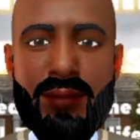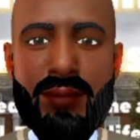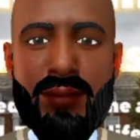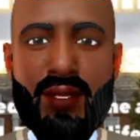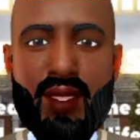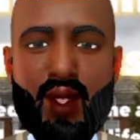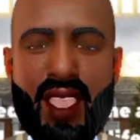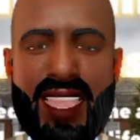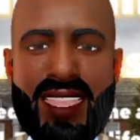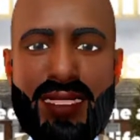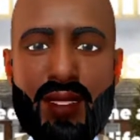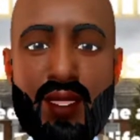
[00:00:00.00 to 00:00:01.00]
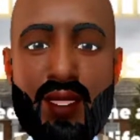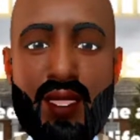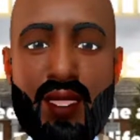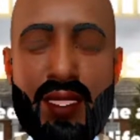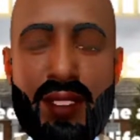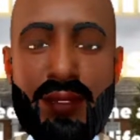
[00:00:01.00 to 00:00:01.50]
All right.
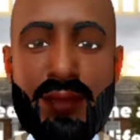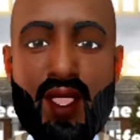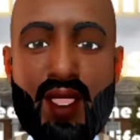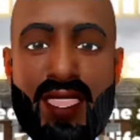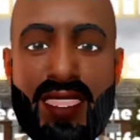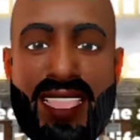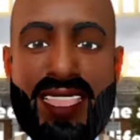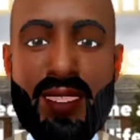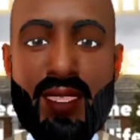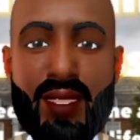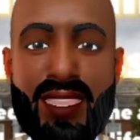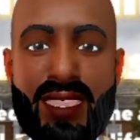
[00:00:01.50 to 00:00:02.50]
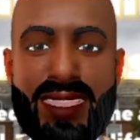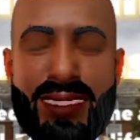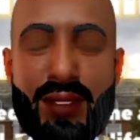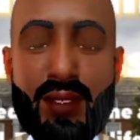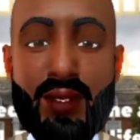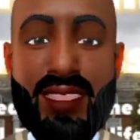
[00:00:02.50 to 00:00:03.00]
So one of the next
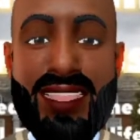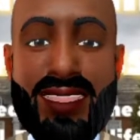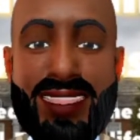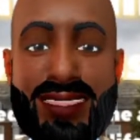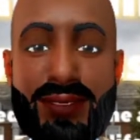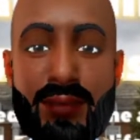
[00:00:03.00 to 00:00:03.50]
things that